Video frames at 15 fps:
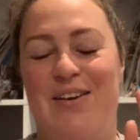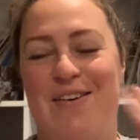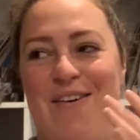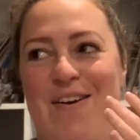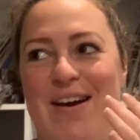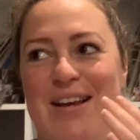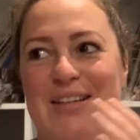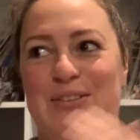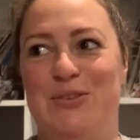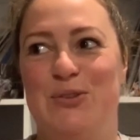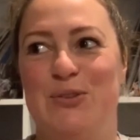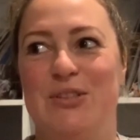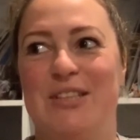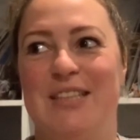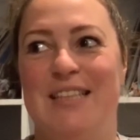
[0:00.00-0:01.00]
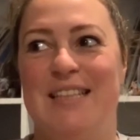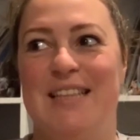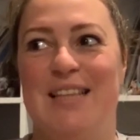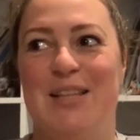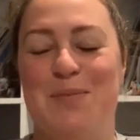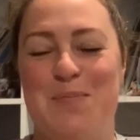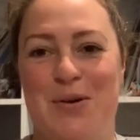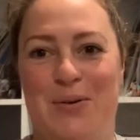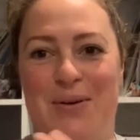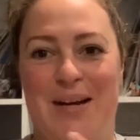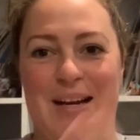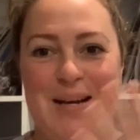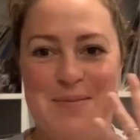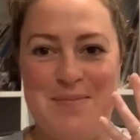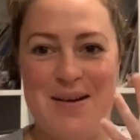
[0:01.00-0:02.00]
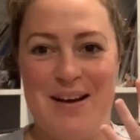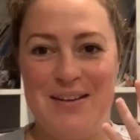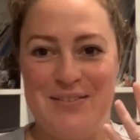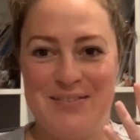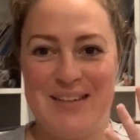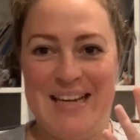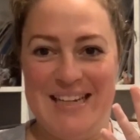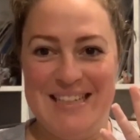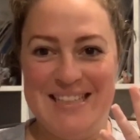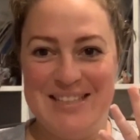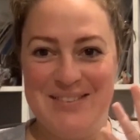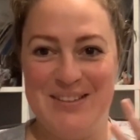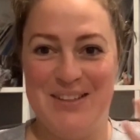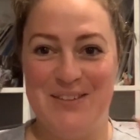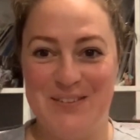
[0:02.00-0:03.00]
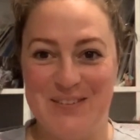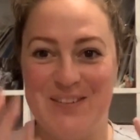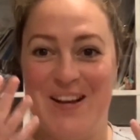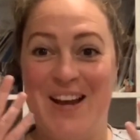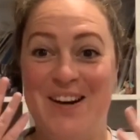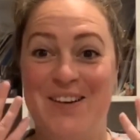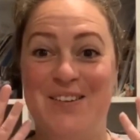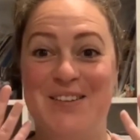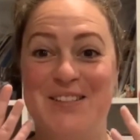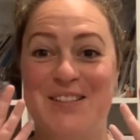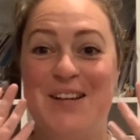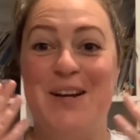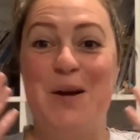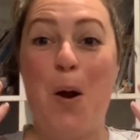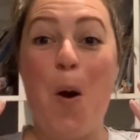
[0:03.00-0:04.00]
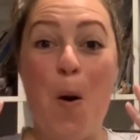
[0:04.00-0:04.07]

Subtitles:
I looked in the mirror at my face and I was like,